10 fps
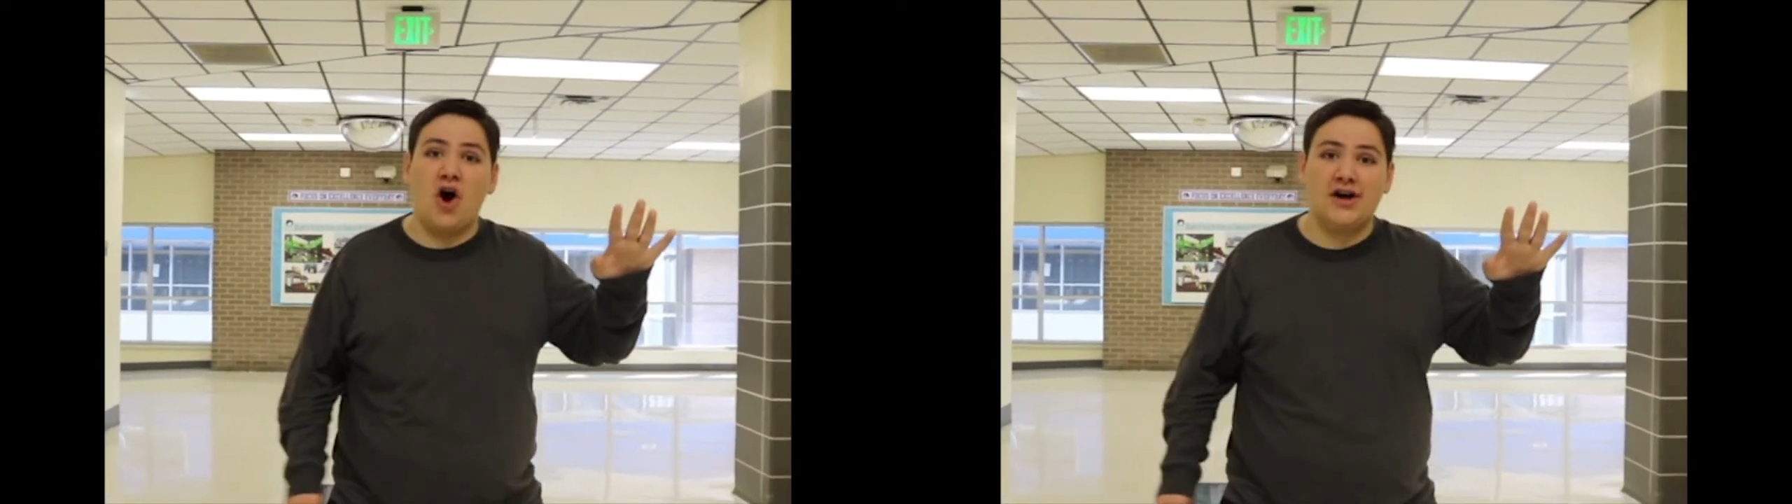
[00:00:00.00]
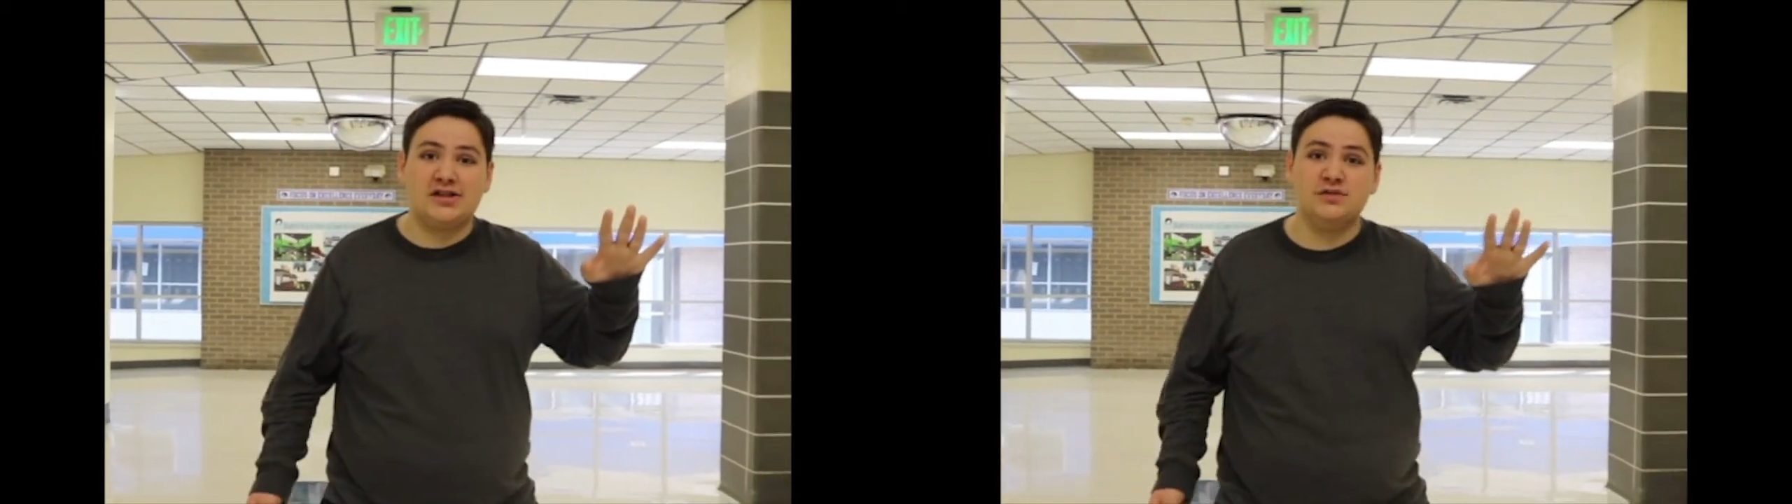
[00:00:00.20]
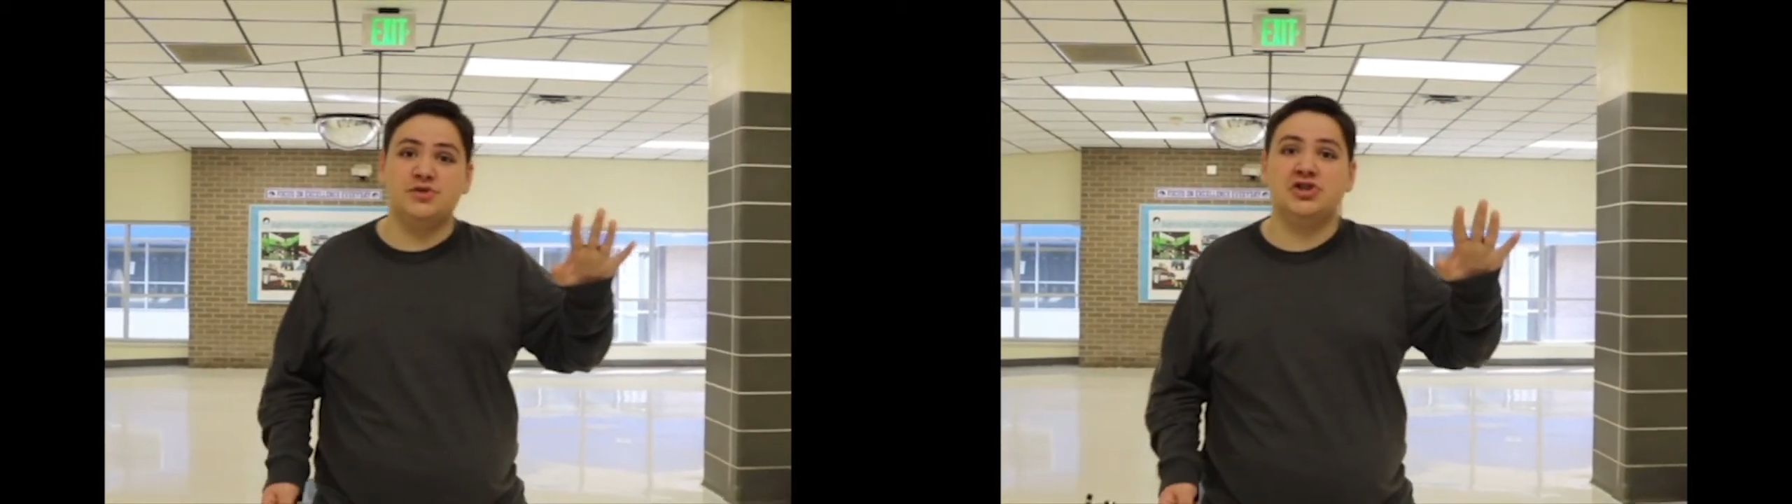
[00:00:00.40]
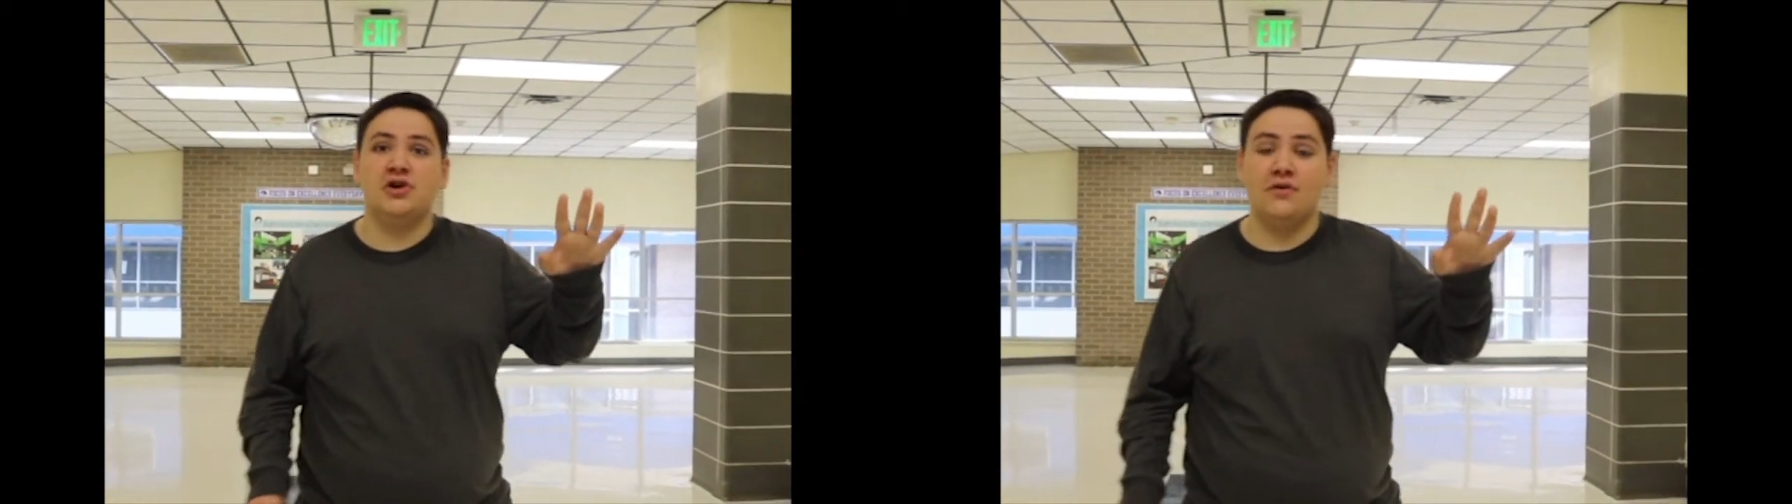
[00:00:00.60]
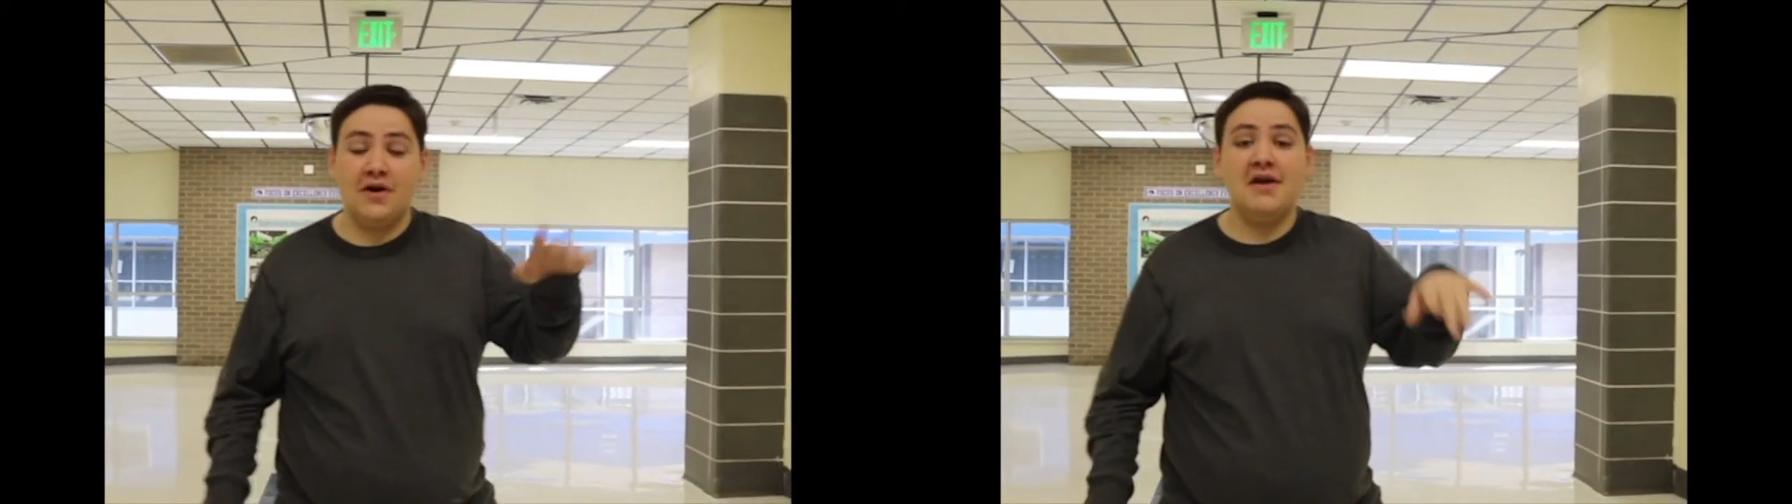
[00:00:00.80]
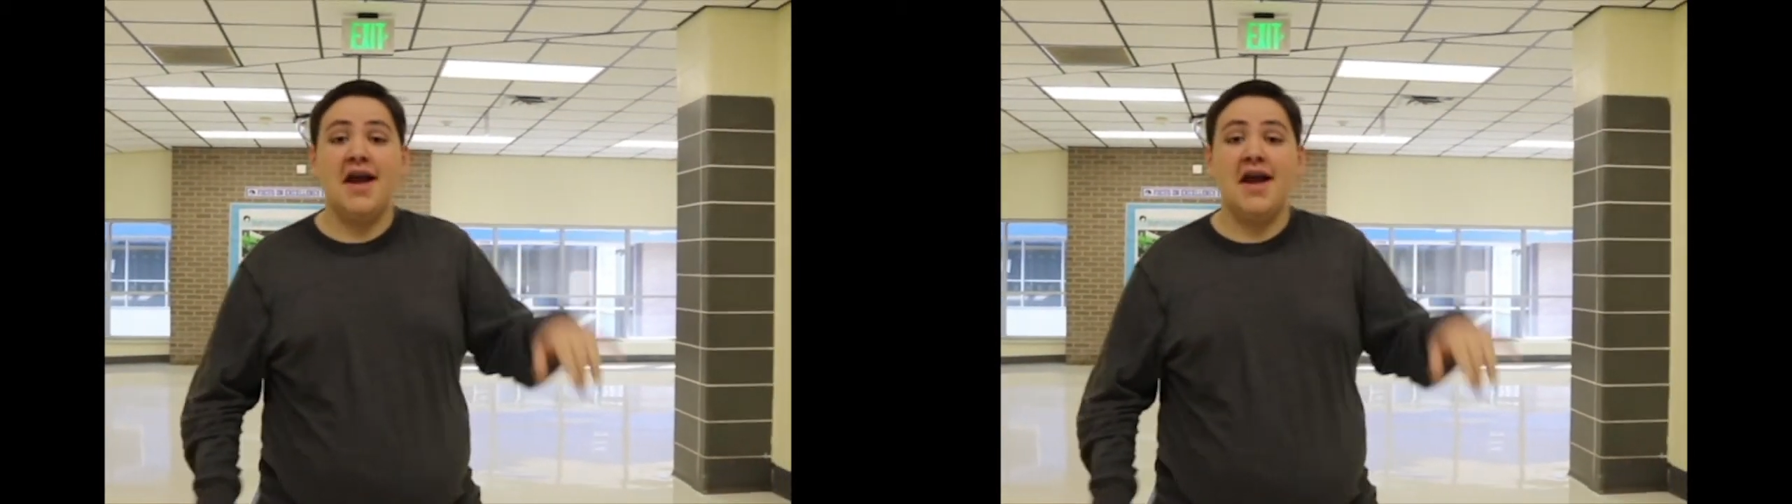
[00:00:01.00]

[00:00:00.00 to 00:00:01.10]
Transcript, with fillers: awesome show